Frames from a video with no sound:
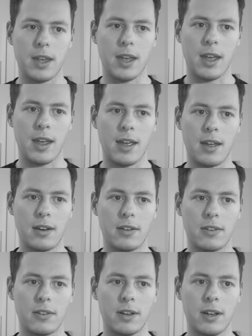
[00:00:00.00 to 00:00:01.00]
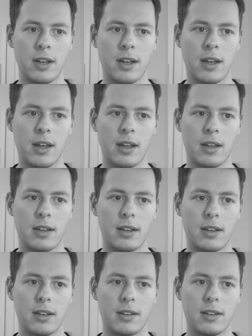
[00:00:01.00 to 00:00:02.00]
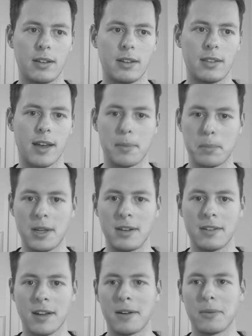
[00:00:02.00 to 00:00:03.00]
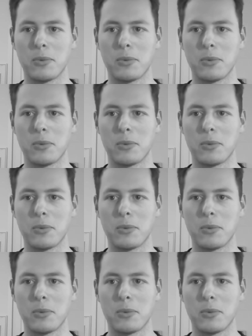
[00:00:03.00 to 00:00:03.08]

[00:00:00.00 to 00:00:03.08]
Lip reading: and that means I